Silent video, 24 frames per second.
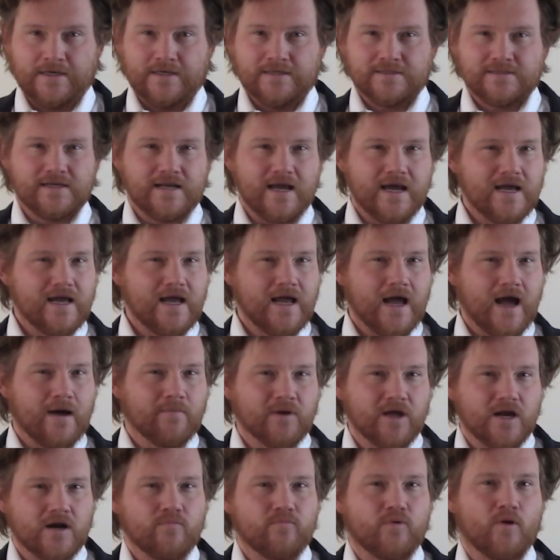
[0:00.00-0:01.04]
Today, I'm
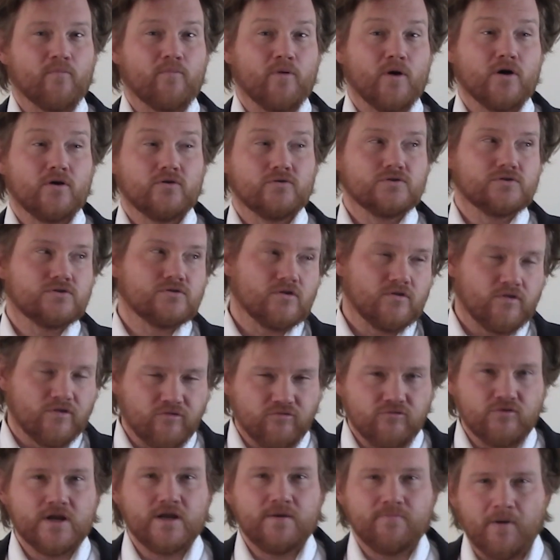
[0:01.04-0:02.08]
going to propose
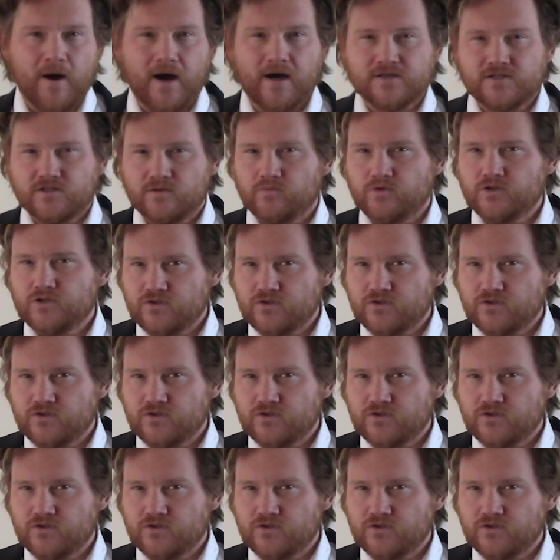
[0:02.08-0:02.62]
three possible